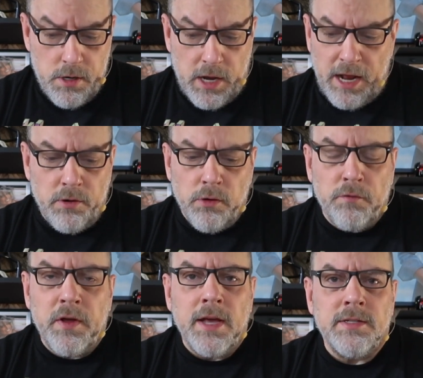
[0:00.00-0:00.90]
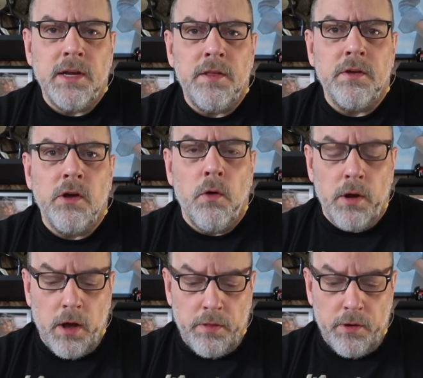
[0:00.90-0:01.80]
I don't know if he has anything
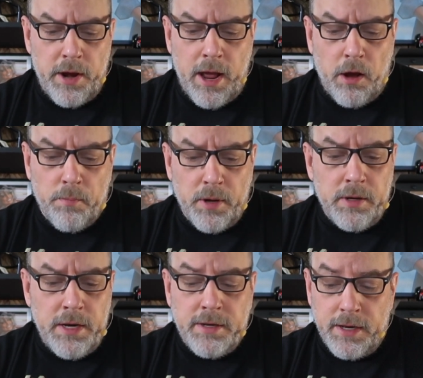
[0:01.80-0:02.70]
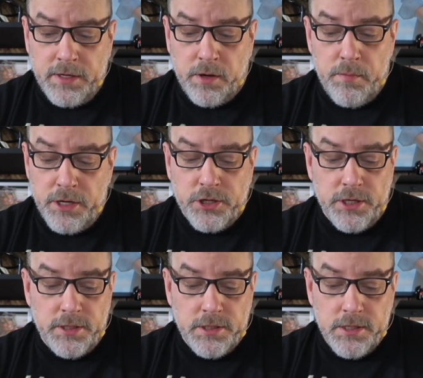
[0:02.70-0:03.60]
going on there now, but he takes
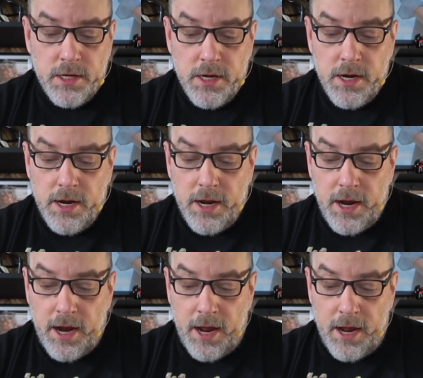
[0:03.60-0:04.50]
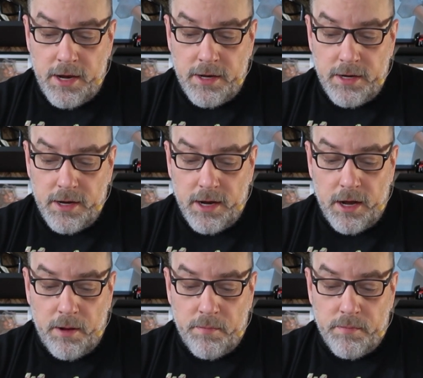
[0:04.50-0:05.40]
commissions, and
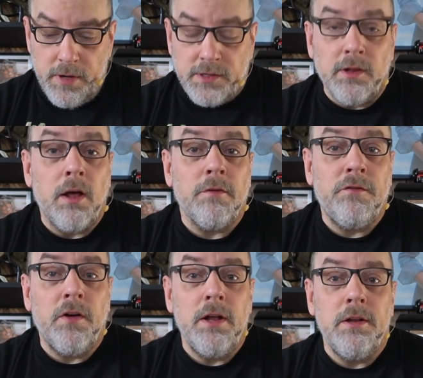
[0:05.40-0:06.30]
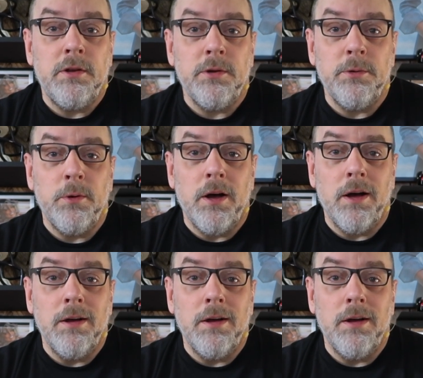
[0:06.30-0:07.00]
it's a lot of fun to,